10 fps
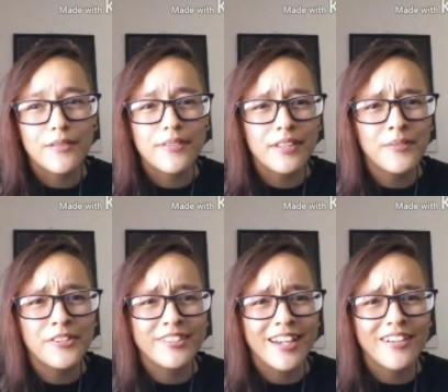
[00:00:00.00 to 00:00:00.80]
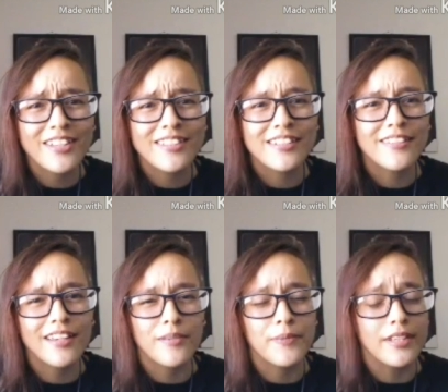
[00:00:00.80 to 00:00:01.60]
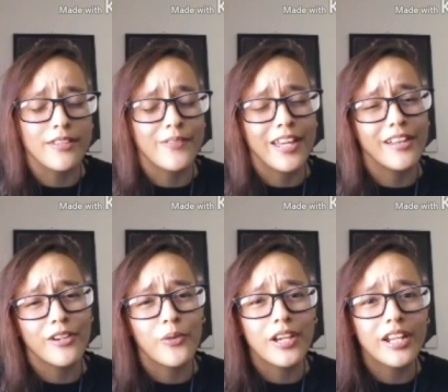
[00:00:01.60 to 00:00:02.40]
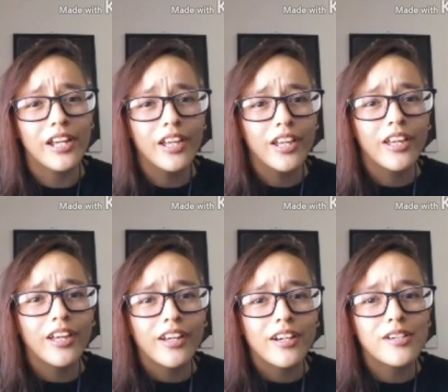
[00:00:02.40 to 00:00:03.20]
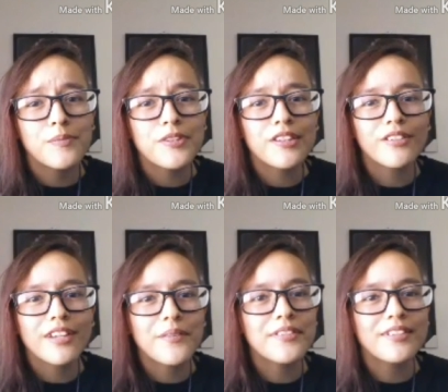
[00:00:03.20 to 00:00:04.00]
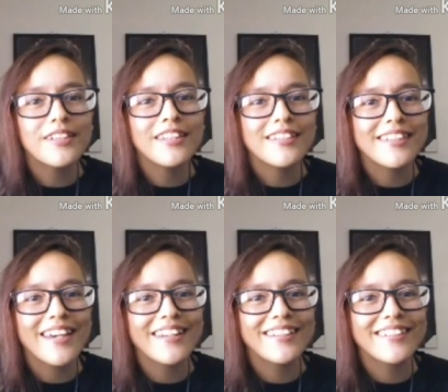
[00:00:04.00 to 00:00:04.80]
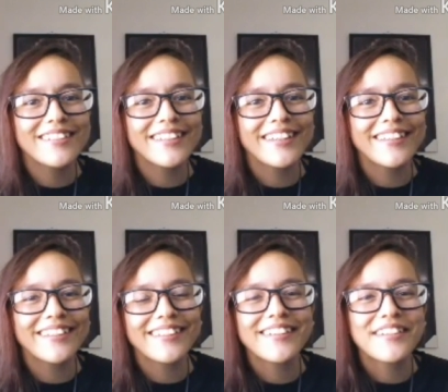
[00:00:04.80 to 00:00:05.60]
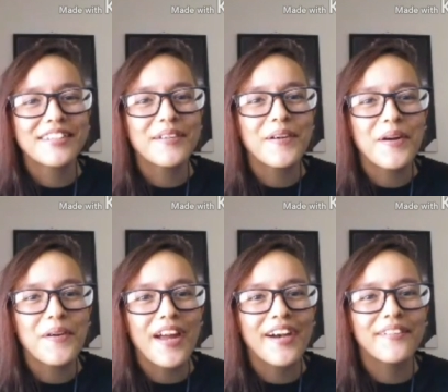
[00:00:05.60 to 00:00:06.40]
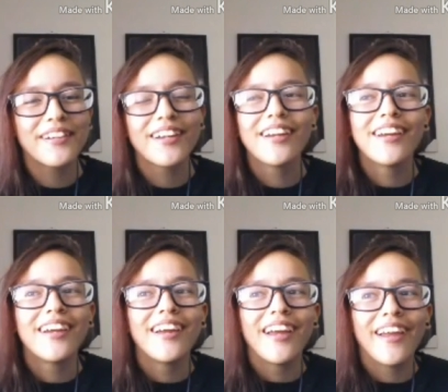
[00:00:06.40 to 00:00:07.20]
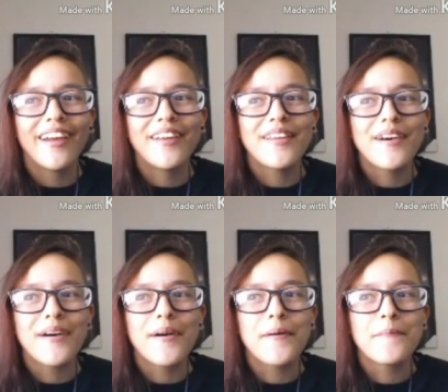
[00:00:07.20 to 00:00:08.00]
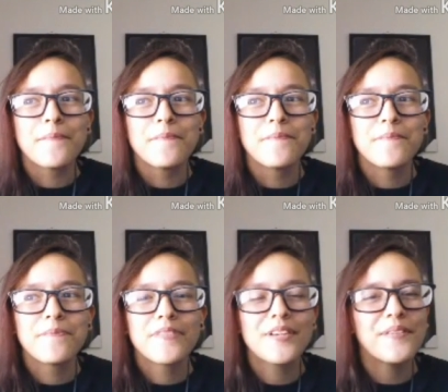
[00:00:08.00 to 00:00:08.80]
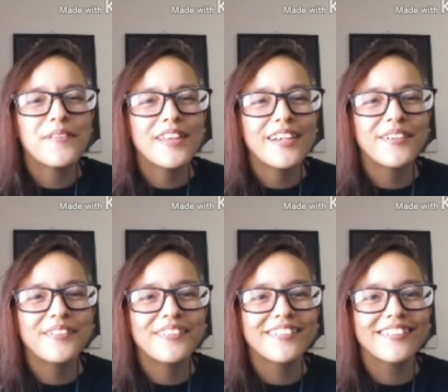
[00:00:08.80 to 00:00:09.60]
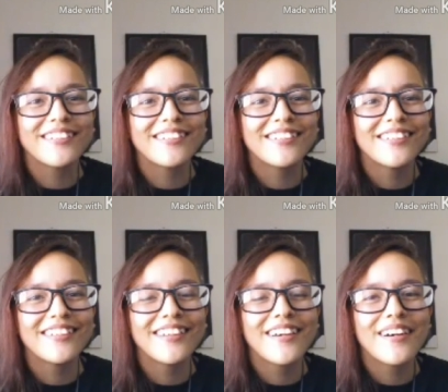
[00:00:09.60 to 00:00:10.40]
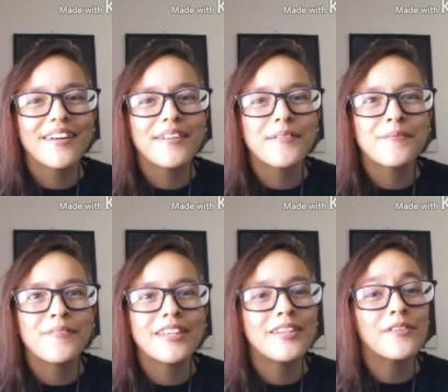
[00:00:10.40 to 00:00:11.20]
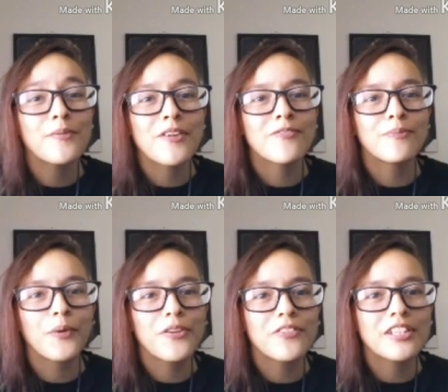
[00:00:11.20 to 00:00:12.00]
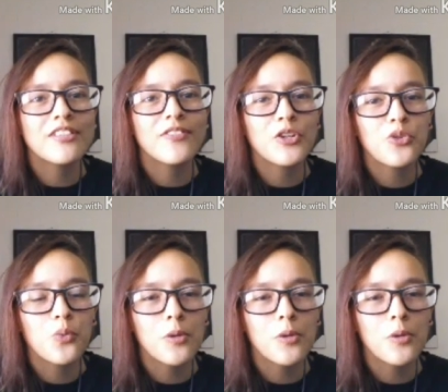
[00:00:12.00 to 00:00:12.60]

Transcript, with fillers: um, Sleeping with Sirens. She's like obsessed with Kellin Quinn. Um, so that was really exciting to like show her around, and um, it was really cool. Um, and it was my boyfriend's first